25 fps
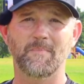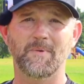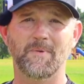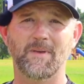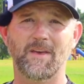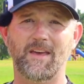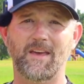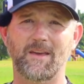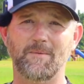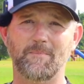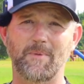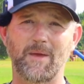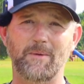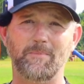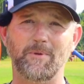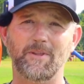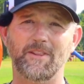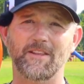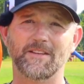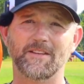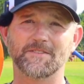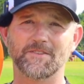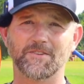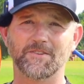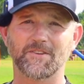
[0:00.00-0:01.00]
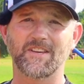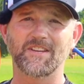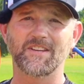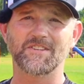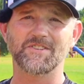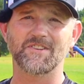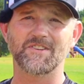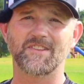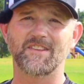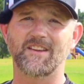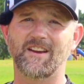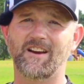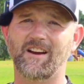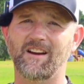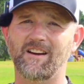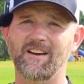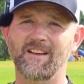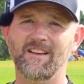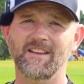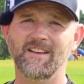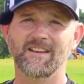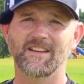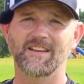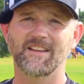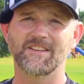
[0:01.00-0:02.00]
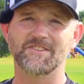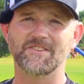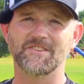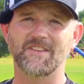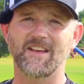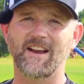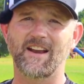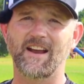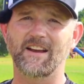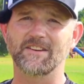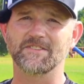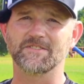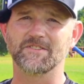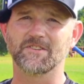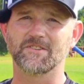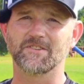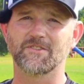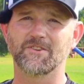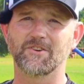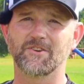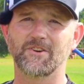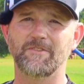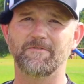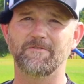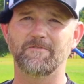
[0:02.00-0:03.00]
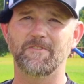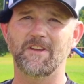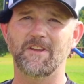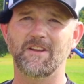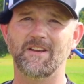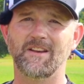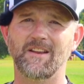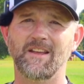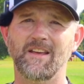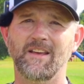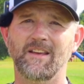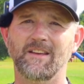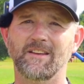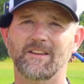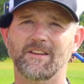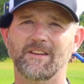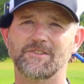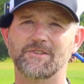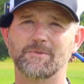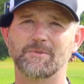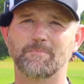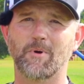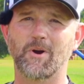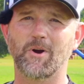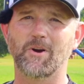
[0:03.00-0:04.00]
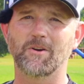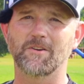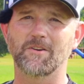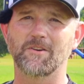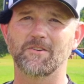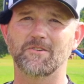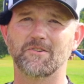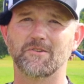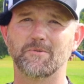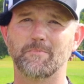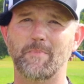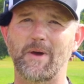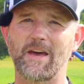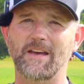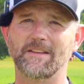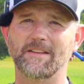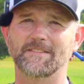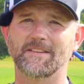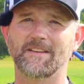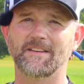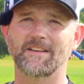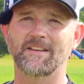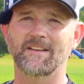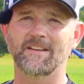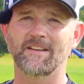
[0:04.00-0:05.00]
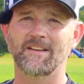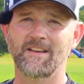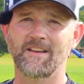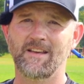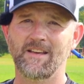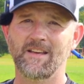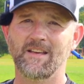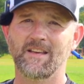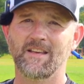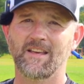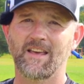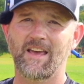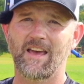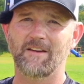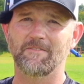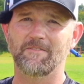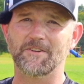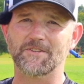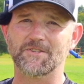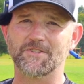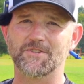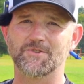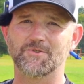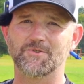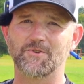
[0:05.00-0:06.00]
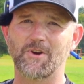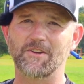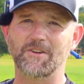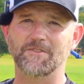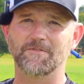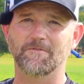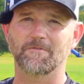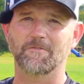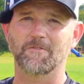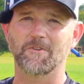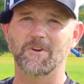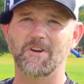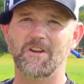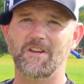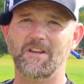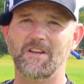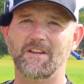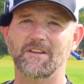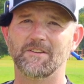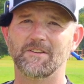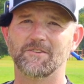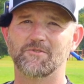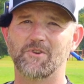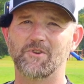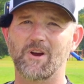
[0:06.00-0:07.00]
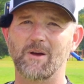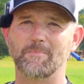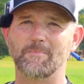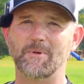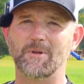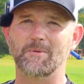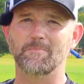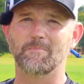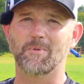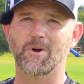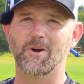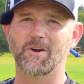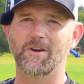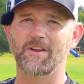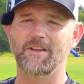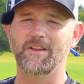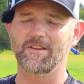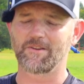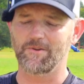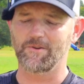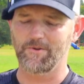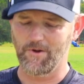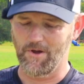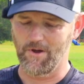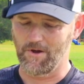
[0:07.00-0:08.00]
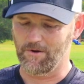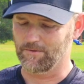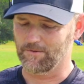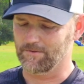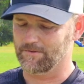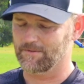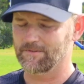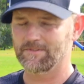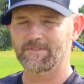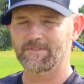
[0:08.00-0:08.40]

Hey, maybe this will get you there. Get you that extra 30 feet, get you parked under the basket, have a stress-free drop-in birdie, who knows?